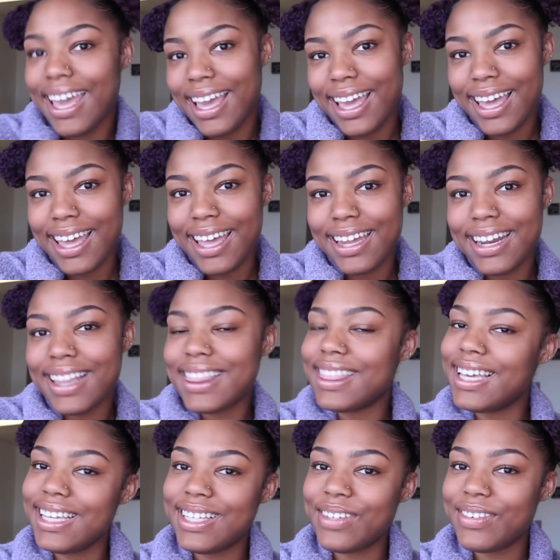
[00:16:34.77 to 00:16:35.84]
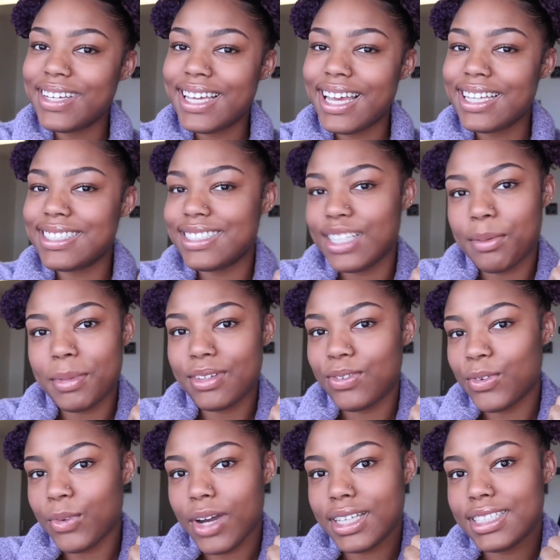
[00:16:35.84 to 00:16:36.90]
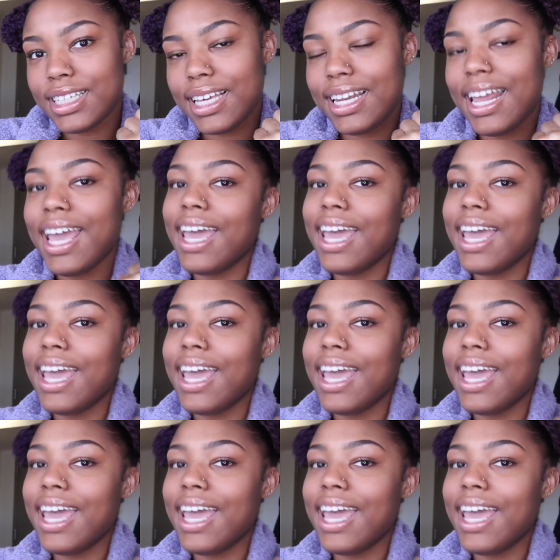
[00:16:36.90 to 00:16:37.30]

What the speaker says: And thank you again so much for watching,